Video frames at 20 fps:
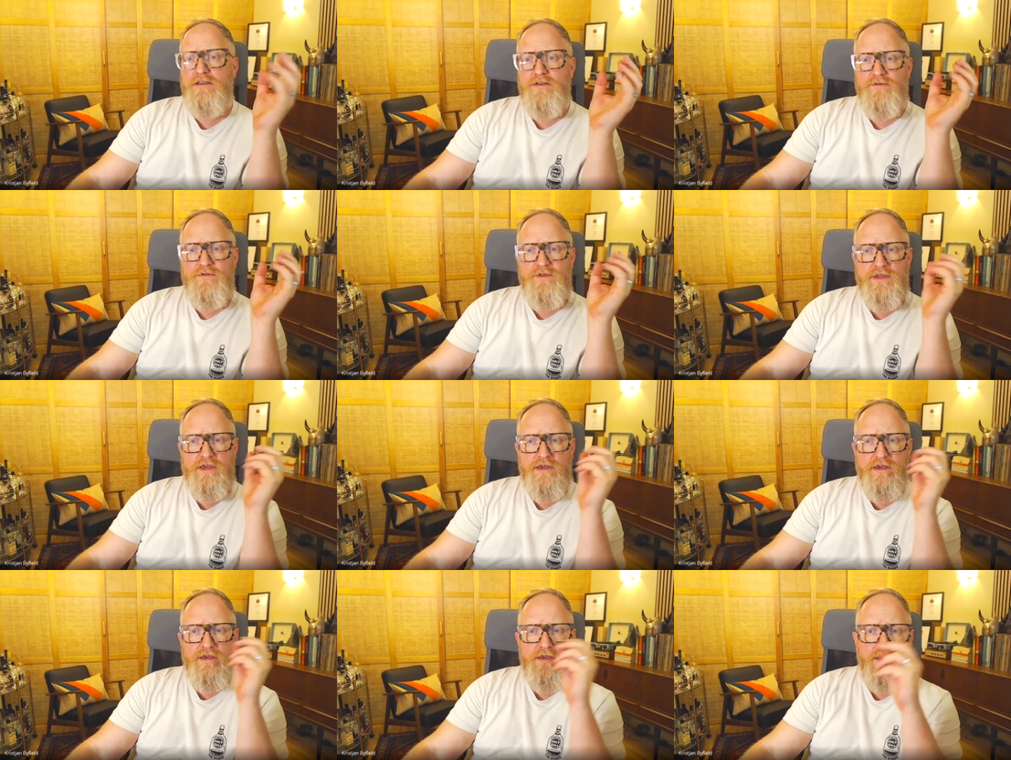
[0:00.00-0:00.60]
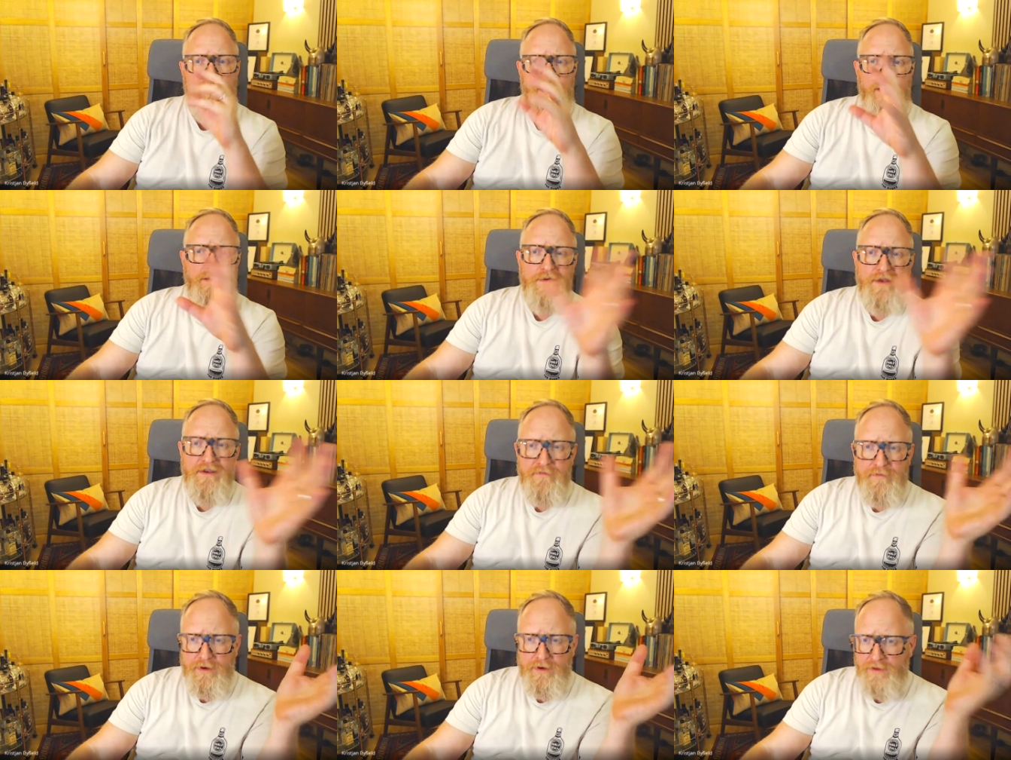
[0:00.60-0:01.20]
obviously, you know,
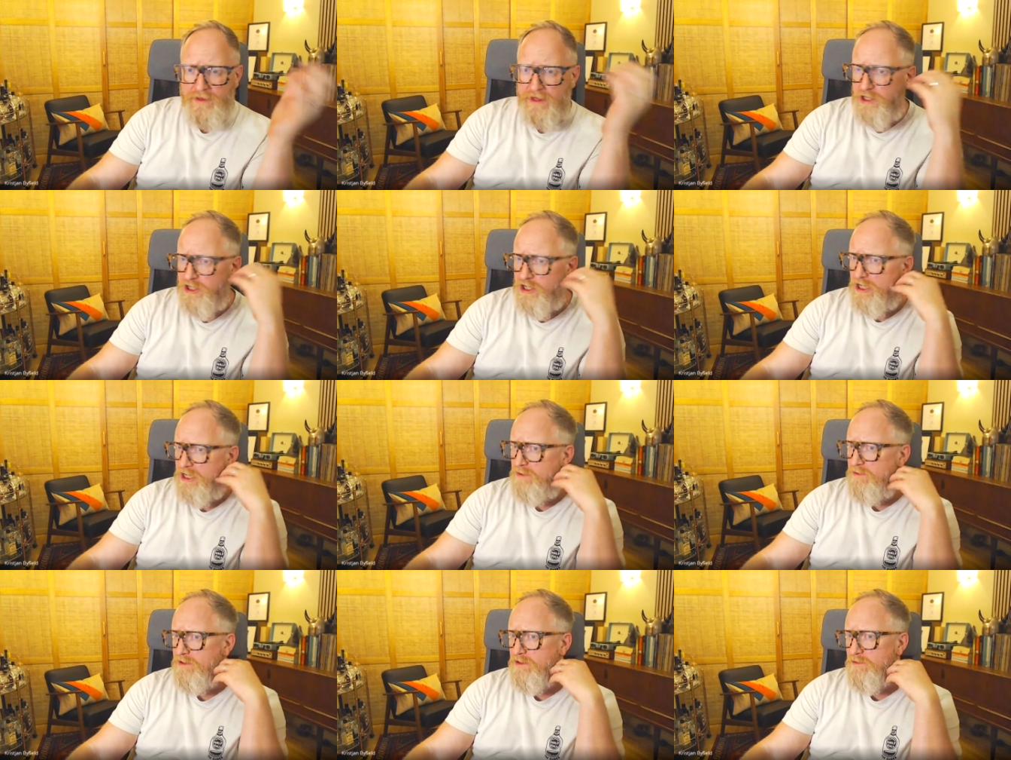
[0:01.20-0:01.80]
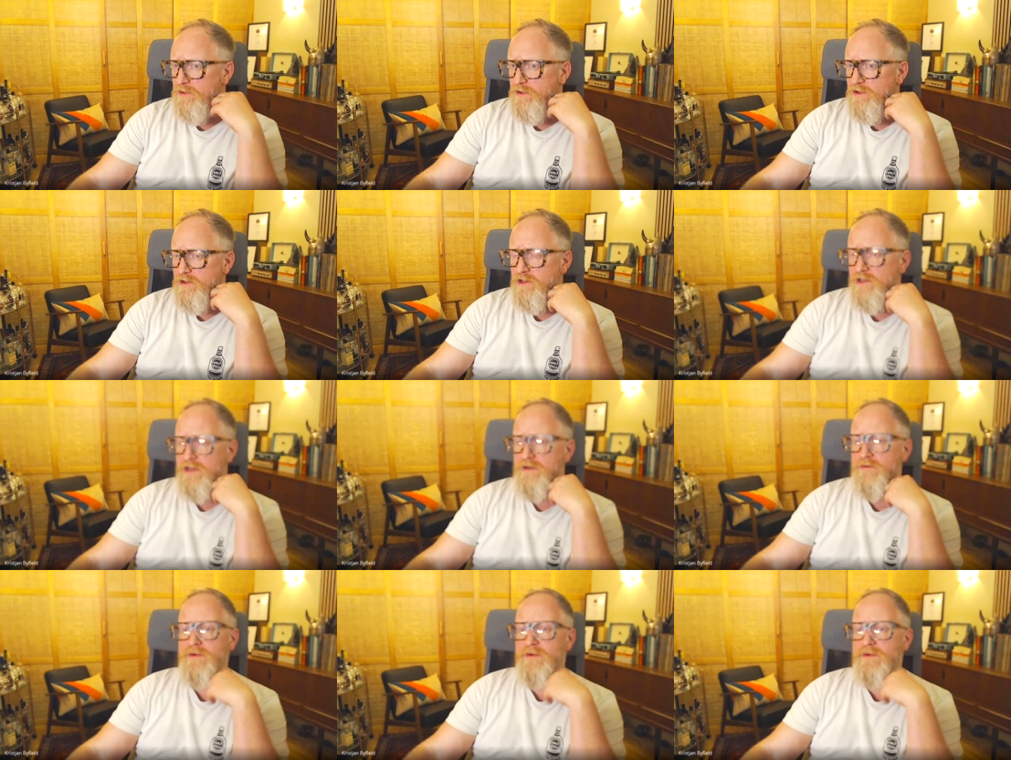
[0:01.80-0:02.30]
we've been on that journey with Depository.